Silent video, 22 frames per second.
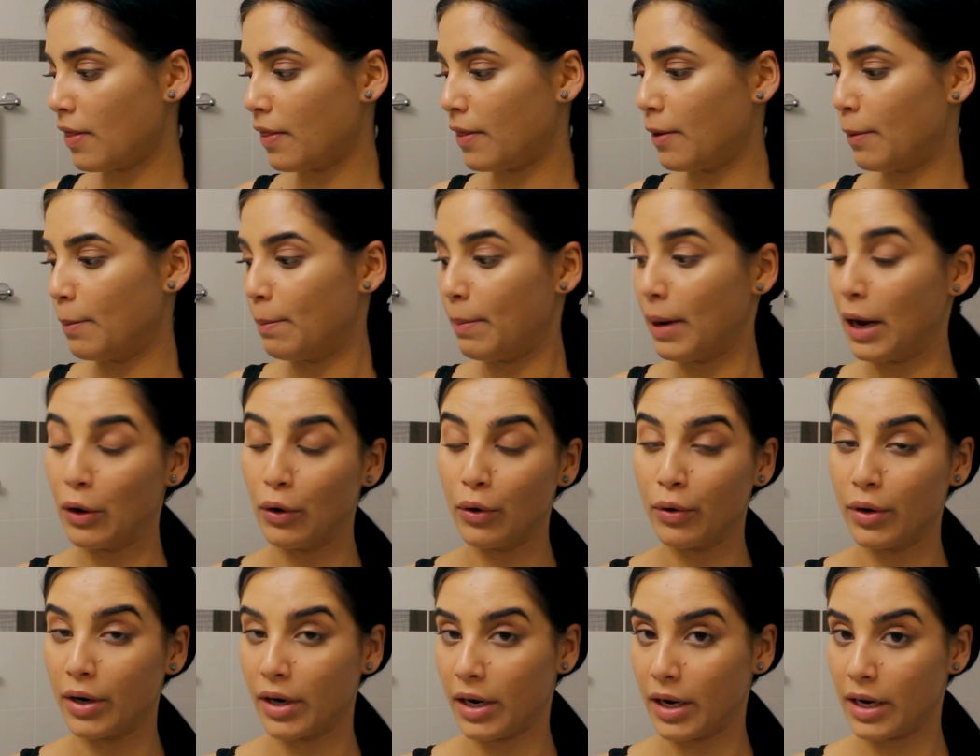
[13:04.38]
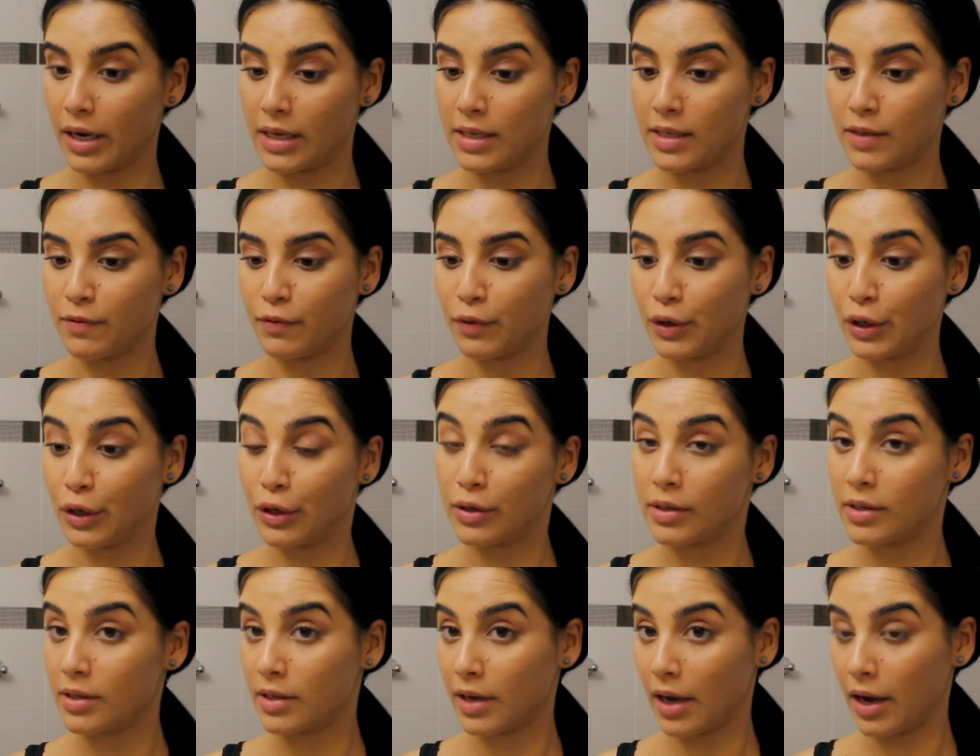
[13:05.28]
the better it is for your
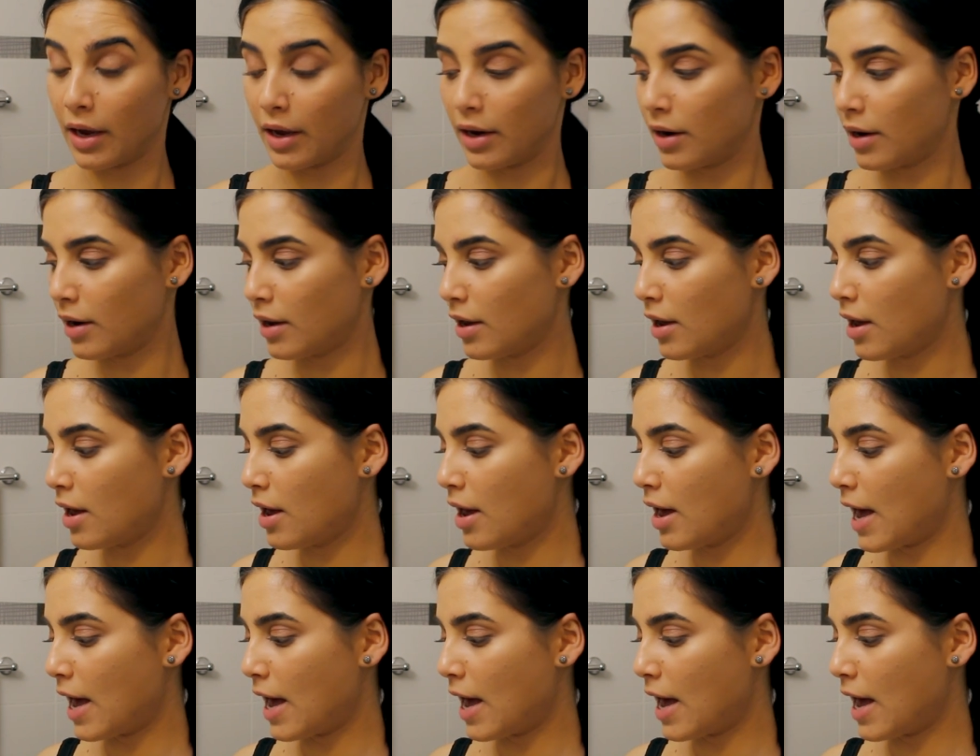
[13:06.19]
skin.